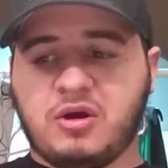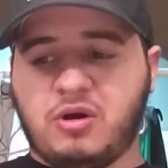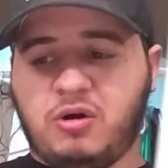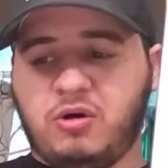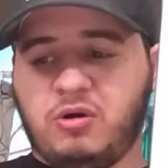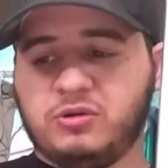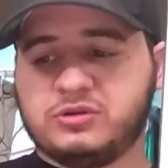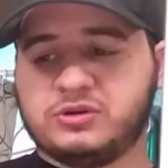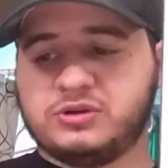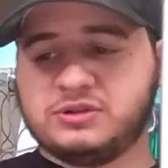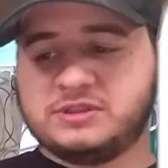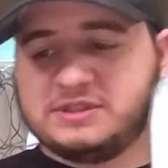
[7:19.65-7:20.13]

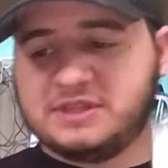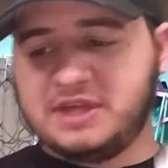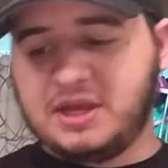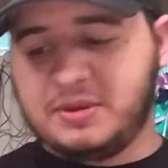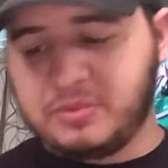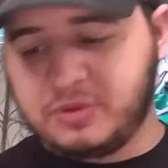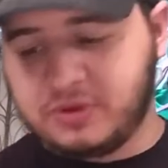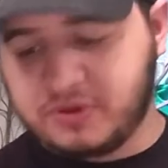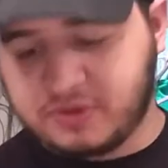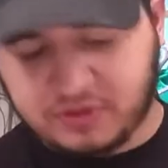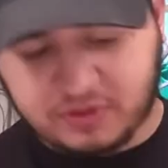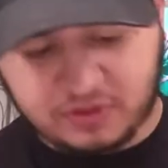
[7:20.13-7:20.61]

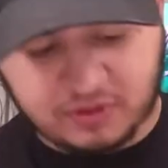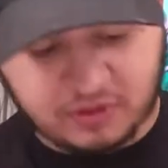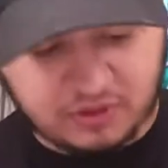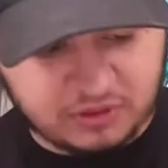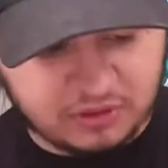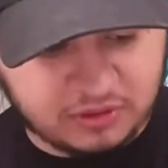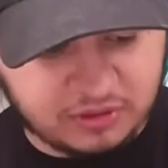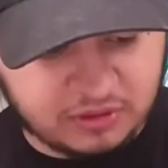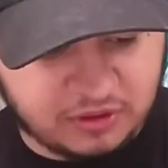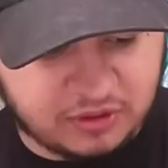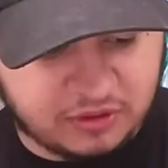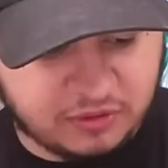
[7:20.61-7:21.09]
Ultrasabers,
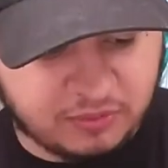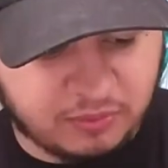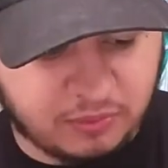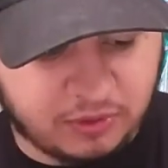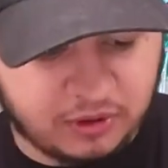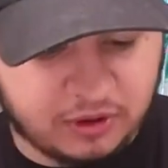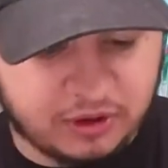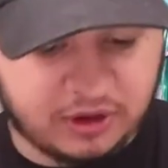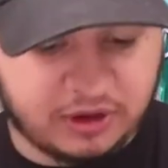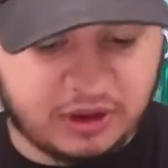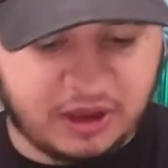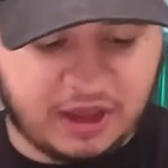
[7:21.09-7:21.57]
this
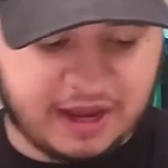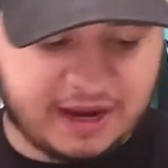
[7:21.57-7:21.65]
one,